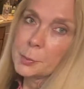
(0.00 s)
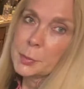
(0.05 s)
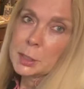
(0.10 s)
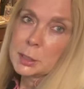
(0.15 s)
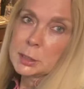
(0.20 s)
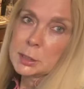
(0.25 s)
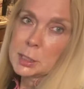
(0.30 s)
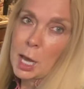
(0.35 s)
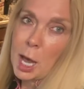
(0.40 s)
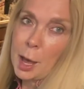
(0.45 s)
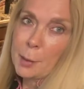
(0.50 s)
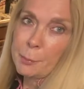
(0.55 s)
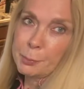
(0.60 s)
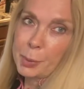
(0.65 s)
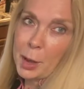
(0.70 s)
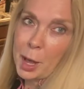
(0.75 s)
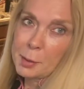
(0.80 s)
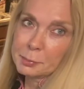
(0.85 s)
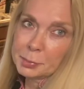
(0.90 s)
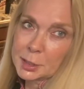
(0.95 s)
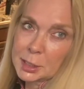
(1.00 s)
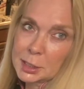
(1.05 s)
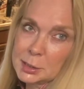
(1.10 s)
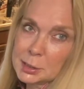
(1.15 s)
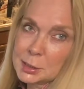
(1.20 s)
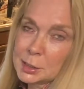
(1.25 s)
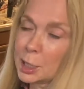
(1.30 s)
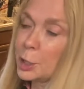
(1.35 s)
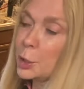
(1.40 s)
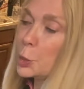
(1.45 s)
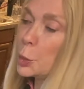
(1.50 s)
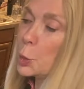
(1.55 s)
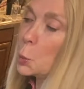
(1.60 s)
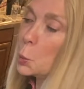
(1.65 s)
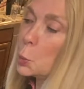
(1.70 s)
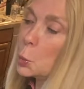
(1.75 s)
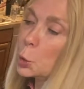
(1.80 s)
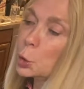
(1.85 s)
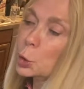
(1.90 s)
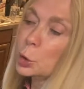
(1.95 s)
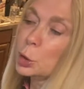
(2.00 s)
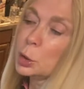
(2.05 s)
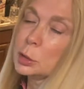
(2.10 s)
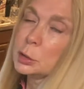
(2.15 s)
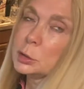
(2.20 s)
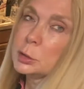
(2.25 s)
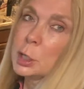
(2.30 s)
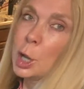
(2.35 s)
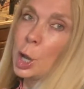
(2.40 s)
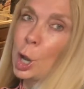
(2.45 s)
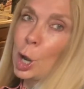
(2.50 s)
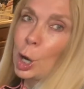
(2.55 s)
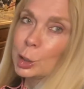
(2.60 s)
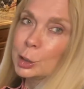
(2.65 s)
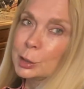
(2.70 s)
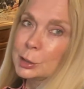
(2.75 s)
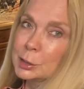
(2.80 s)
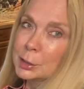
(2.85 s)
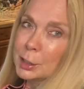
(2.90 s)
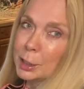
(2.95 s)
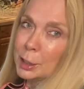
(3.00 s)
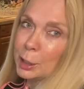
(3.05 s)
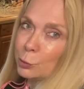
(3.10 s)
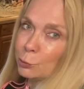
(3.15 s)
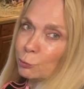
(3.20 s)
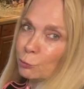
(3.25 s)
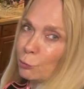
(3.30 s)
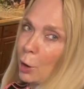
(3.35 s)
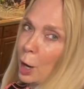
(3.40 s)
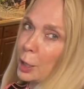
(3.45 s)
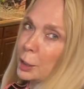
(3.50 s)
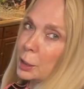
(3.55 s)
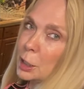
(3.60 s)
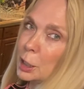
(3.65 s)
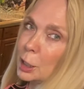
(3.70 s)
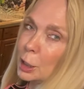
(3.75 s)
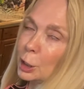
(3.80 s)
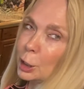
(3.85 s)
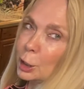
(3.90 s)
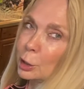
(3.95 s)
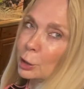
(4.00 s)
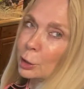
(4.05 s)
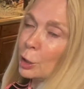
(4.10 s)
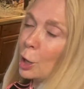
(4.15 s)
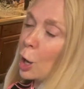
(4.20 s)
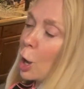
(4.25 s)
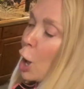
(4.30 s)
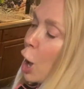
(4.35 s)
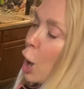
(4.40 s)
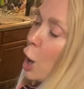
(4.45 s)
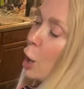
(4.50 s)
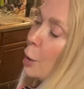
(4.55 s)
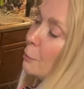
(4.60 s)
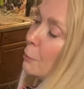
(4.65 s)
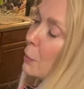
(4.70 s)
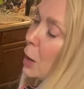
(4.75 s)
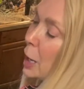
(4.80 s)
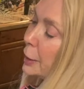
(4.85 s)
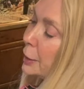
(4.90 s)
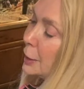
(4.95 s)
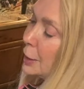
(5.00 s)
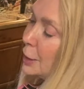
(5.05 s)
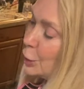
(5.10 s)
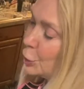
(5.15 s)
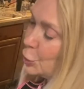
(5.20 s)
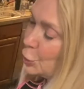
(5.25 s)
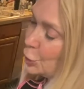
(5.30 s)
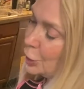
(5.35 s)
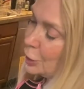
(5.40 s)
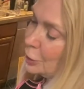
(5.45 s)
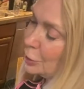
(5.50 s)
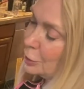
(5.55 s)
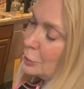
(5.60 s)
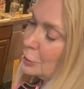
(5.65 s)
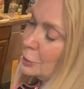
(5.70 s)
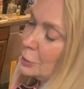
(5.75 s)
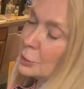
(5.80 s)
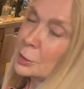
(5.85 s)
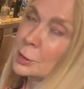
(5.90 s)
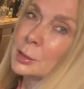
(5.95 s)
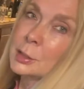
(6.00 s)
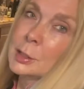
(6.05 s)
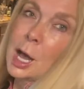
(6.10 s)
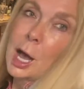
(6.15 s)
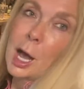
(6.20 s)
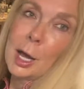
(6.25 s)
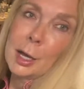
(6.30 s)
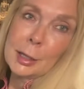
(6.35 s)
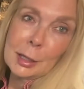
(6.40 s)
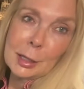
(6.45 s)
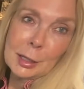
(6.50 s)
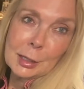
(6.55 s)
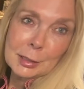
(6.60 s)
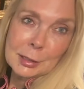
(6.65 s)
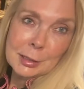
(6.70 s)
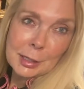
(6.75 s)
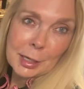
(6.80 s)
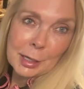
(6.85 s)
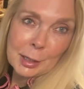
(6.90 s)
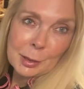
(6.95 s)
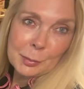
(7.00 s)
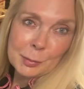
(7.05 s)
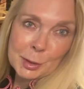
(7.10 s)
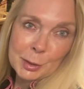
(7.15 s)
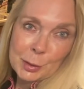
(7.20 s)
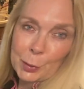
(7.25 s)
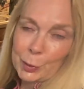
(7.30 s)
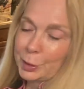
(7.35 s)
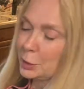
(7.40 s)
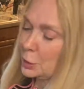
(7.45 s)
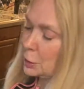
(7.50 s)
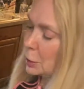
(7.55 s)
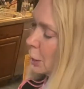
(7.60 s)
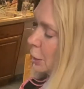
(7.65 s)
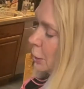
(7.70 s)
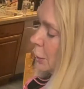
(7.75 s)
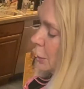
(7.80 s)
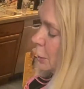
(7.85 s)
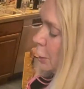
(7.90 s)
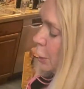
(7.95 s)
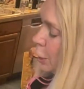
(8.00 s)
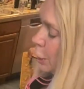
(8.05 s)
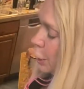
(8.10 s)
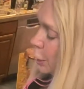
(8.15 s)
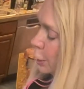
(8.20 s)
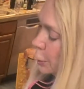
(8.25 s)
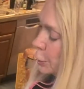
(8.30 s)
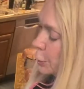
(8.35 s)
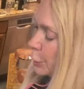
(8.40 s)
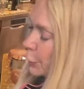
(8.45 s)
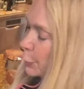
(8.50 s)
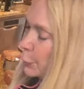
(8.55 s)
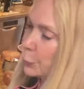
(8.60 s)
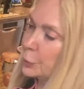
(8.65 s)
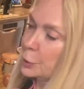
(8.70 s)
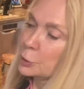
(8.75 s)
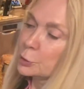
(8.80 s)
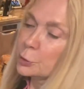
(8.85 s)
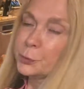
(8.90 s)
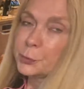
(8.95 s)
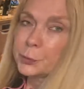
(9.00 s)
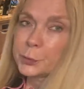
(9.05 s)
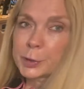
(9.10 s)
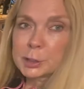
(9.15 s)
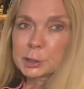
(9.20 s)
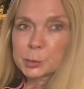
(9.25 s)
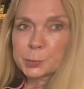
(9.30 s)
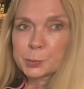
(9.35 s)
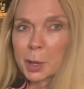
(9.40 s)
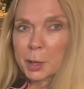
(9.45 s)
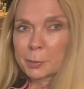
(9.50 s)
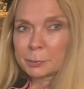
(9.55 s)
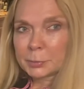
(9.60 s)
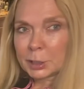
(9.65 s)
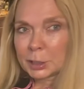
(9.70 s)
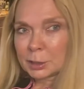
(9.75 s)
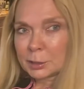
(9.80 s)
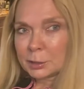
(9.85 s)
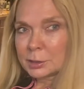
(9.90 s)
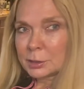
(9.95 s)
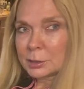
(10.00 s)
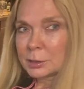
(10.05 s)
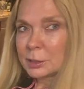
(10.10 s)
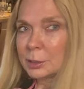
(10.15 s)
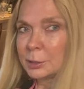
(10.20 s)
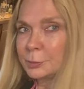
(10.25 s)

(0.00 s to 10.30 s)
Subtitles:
the top pumpkins in the world are sitting right here on my kitchen island, and I'm so excited. So these are French pumpkins.